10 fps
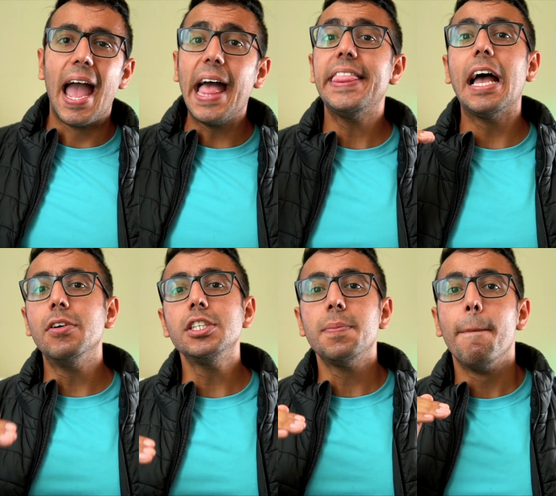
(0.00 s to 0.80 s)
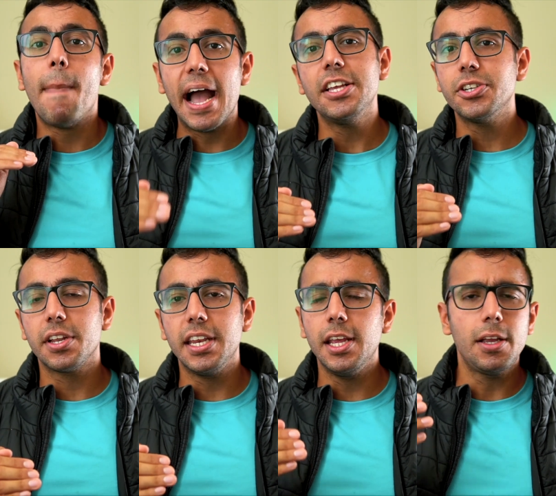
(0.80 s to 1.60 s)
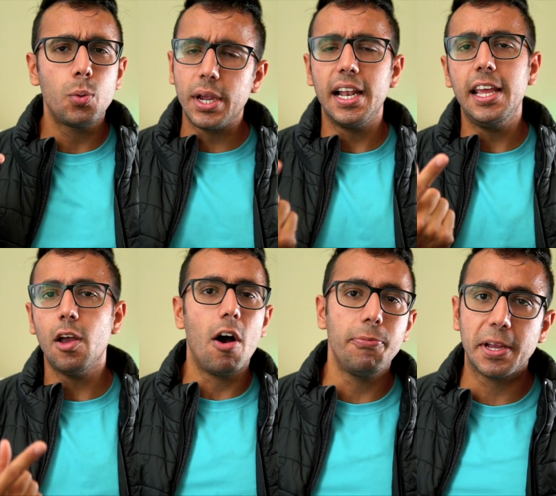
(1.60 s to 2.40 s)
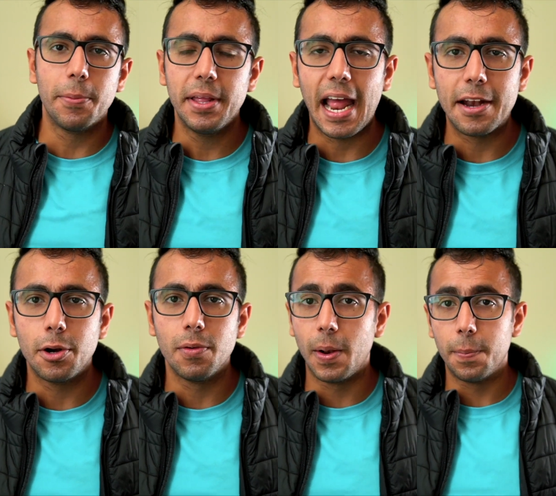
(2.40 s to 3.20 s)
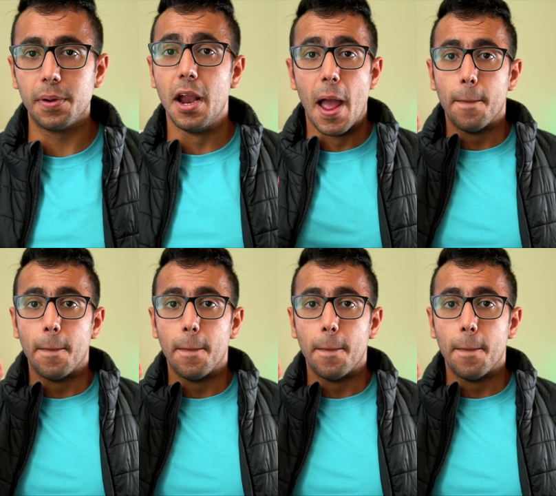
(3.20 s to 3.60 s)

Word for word: And that was my journey quickly of becoming an Android developer.